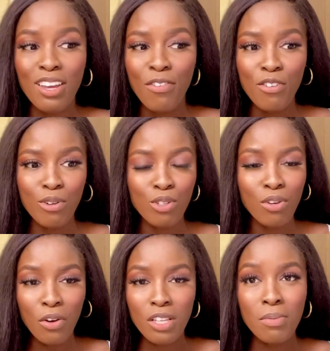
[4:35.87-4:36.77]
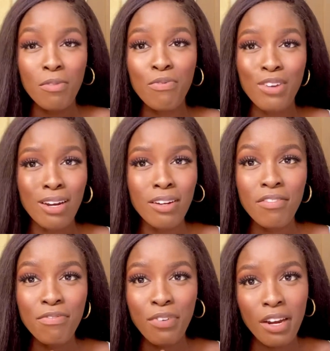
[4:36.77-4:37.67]
If not, you are going to be very,
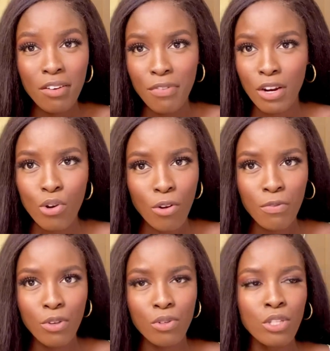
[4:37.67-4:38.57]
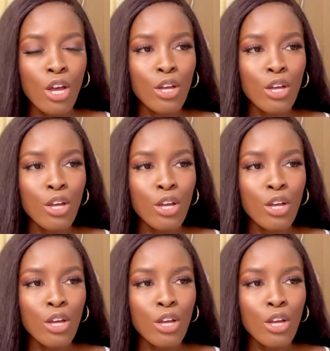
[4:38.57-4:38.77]
very, very confused.